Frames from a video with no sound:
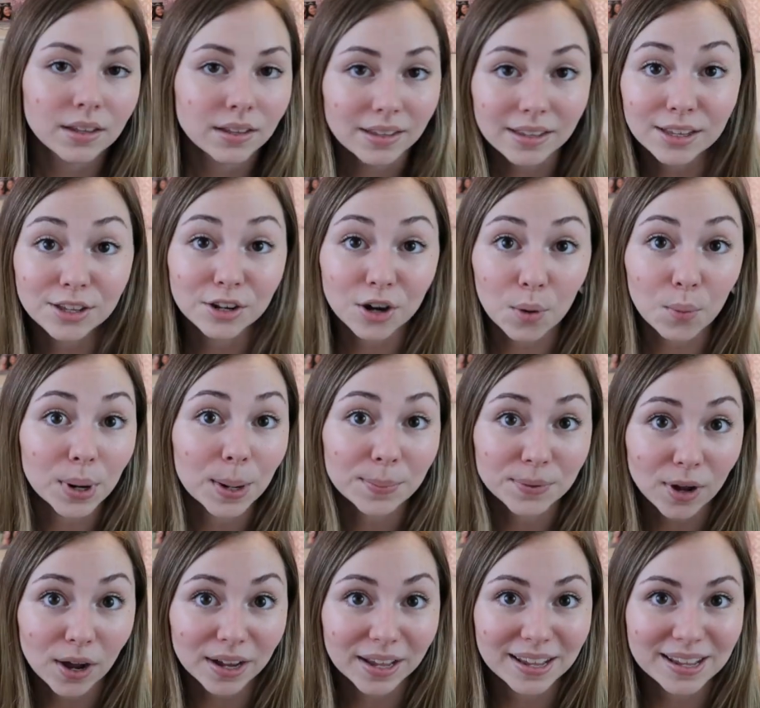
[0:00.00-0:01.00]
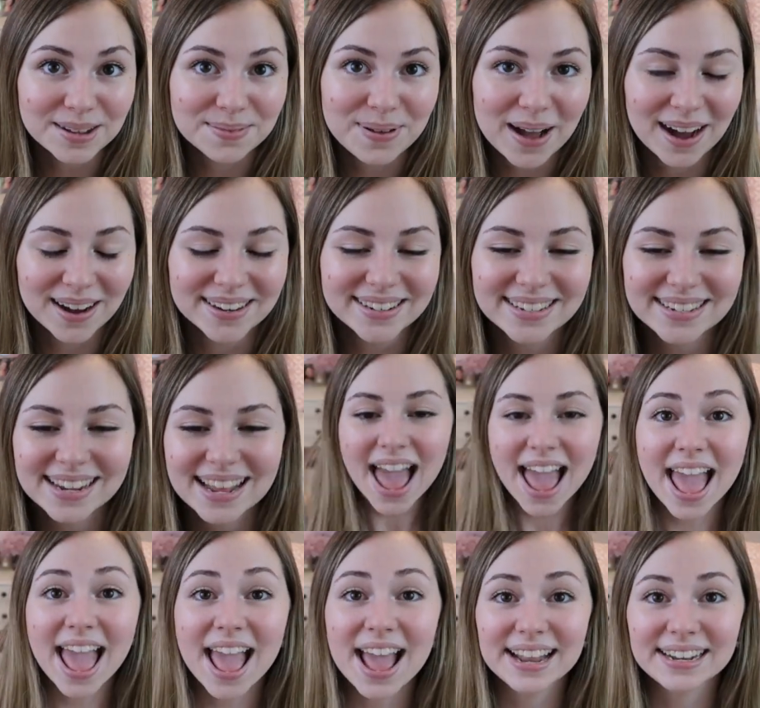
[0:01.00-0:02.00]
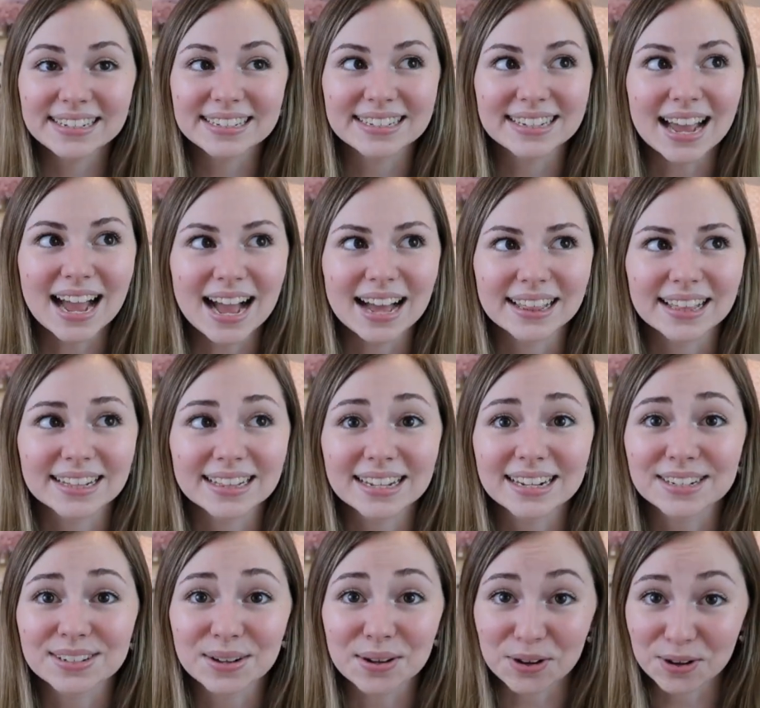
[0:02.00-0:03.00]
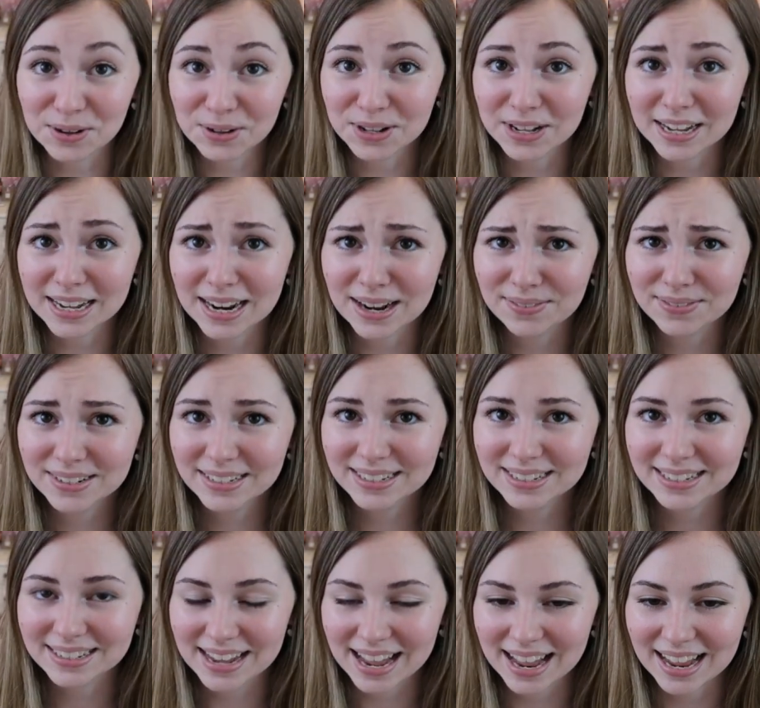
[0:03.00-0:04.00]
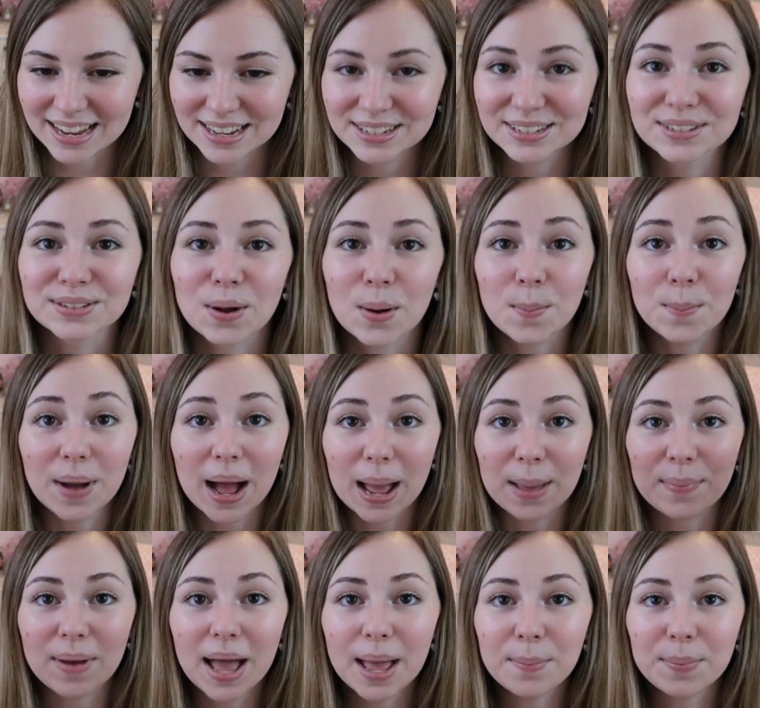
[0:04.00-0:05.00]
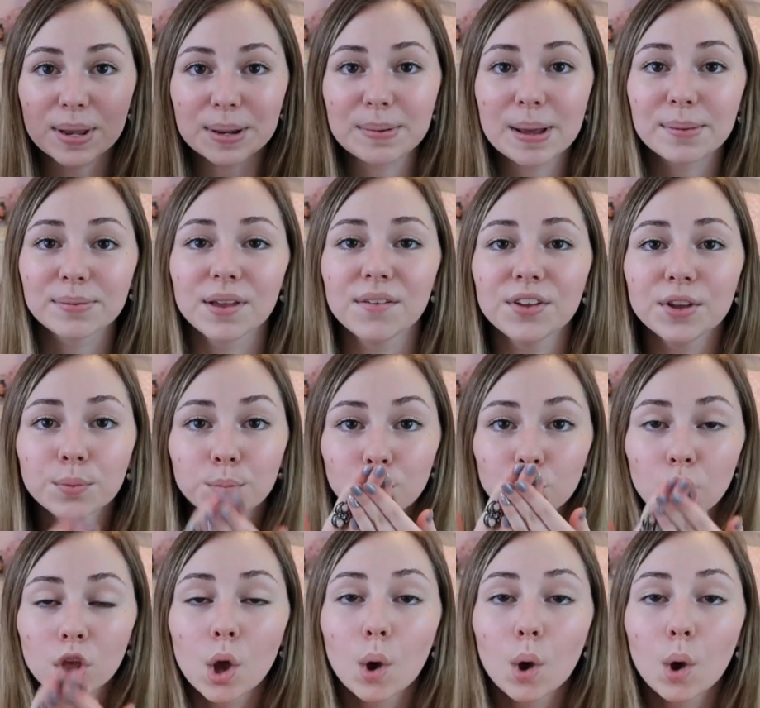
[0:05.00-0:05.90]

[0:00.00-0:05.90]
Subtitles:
You know what I'm talking about. And yeah, I think that is all I have to say. So bye bye, beauty babes. Love you.